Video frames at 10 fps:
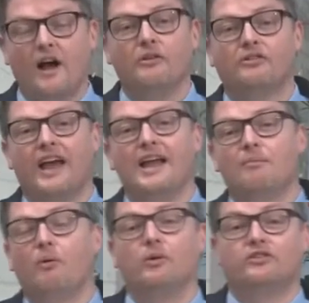own
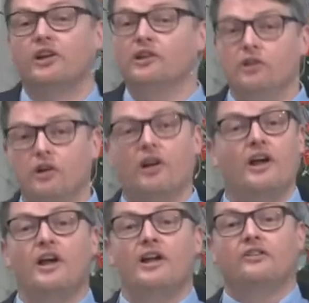table was to look
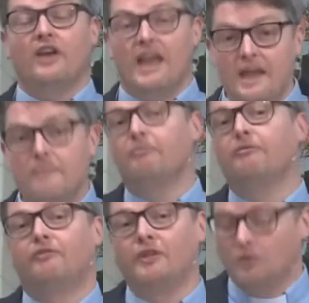to
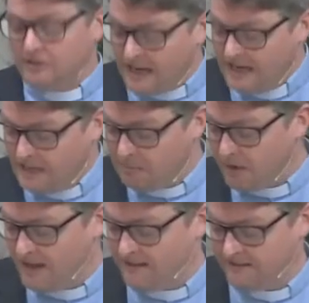him for your daily
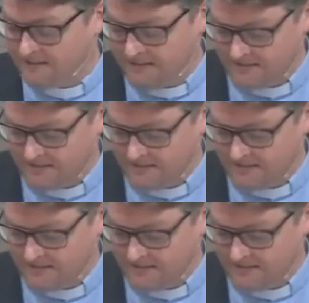bread.